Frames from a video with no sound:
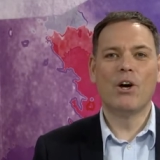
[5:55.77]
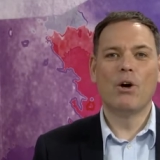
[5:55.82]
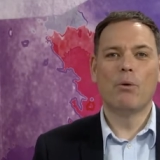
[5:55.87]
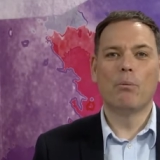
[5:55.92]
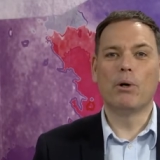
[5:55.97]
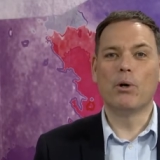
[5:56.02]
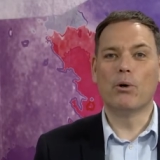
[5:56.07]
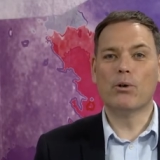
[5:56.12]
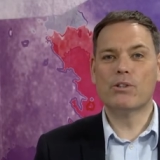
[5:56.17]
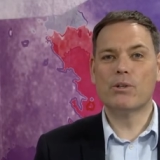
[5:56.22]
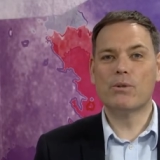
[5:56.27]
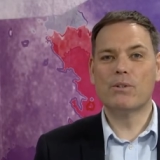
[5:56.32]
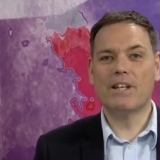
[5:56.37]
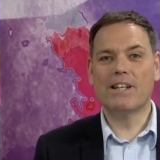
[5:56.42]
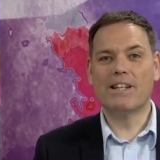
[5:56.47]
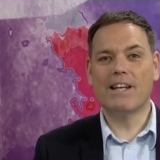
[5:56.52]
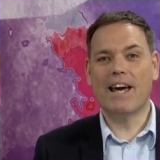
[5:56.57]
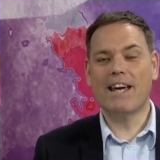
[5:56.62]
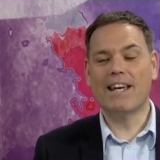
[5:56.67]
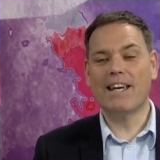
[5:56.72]
We also did
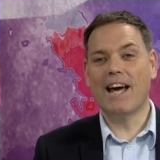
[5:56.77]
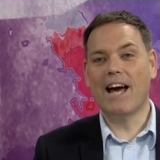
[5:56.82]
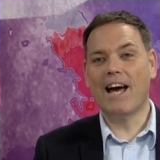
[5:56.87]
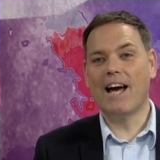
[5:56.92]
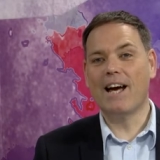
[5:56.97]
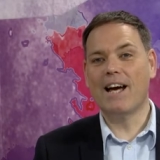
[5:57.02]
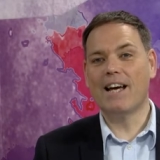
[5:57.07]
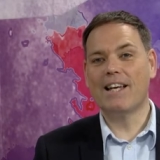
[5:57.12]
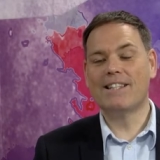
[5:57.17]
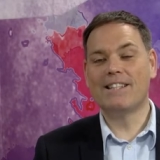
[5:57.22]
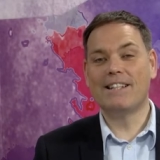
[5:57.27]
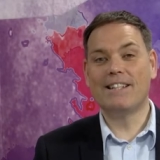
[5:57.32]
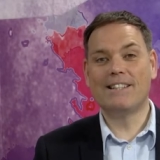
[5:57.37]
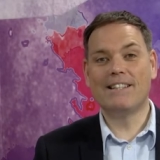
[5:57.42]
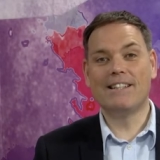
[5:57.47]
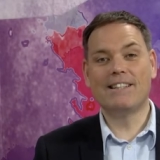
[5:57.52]
a TC